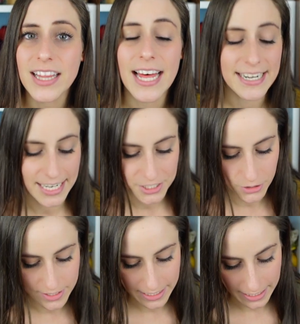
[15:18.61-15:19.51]
A lot of
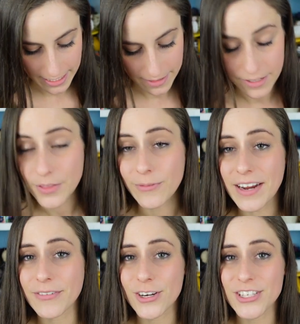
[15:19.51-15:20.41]
testers did like the, the
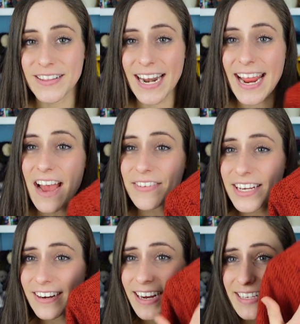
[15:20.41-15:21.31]
red version that I have
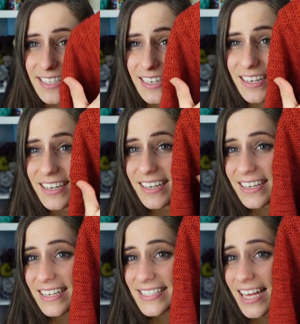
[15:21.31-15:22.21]
here is a
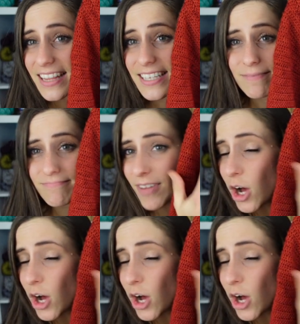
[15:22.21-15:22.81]
solid,